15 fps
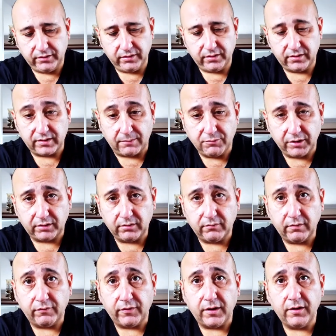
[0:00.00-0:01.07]
to the subject of
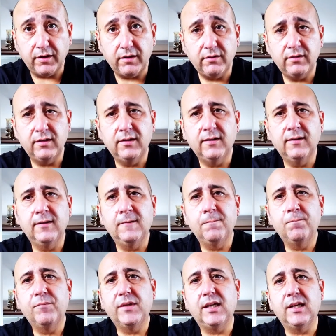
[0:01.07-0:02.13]
the photo.
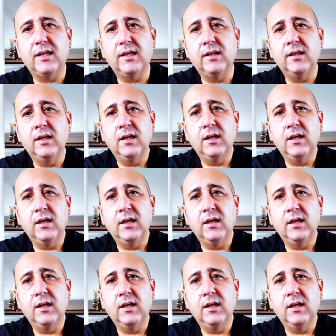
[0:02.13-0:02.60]
Uh,